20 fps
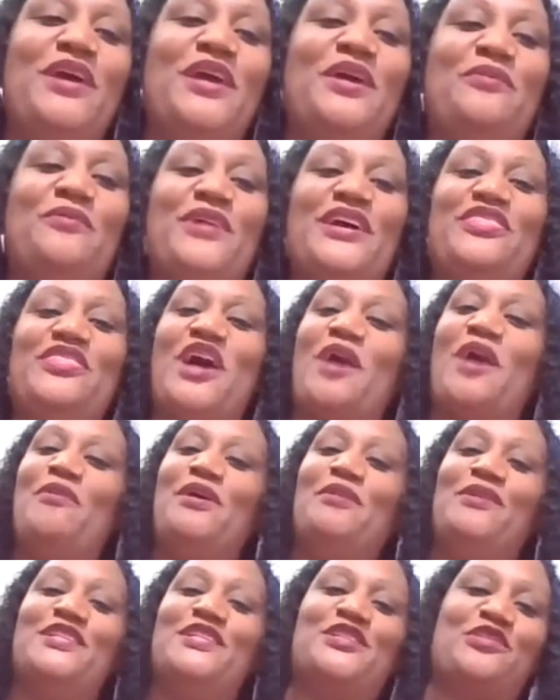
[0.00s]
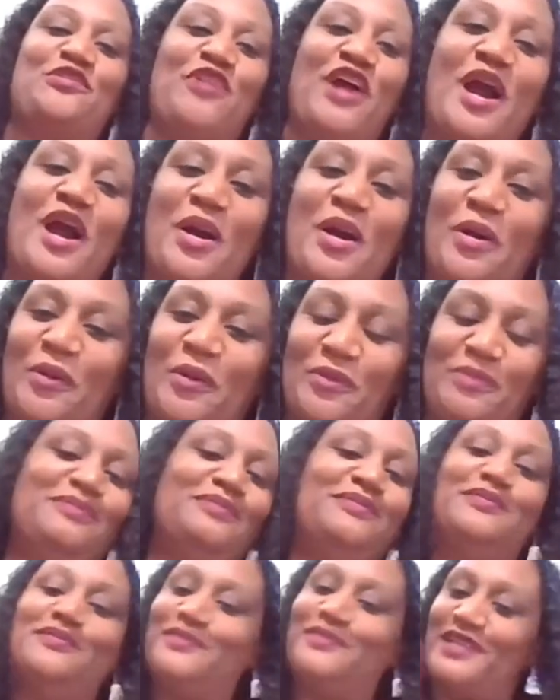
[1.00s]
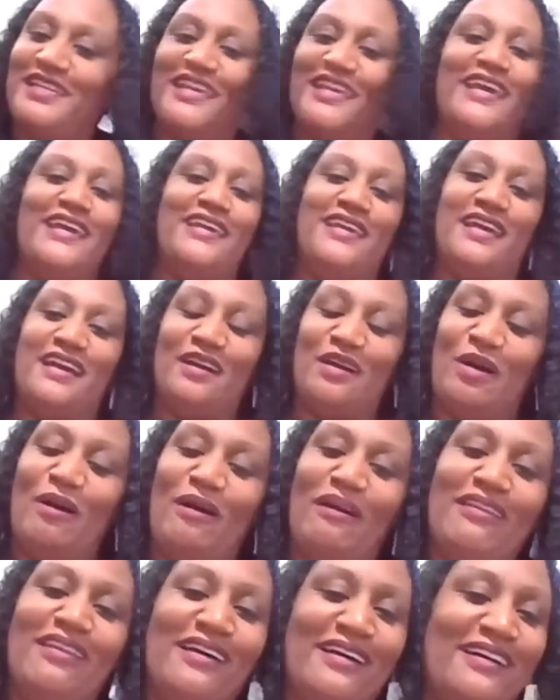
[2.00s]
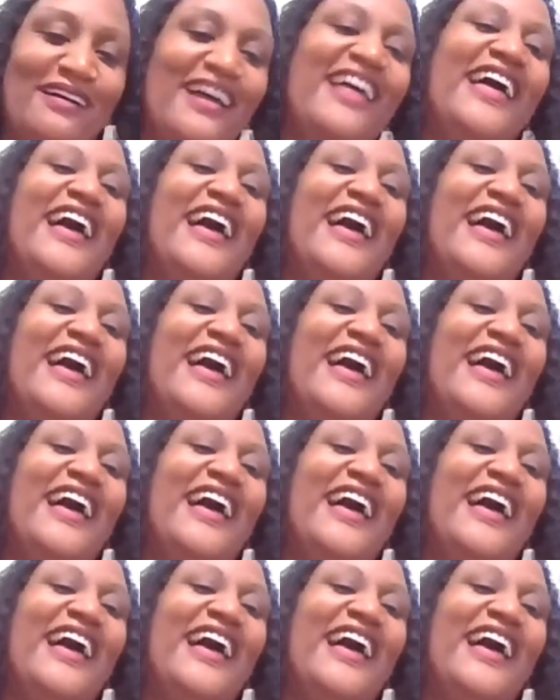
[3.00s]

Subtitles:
We thought we was grown, but yeah. Look,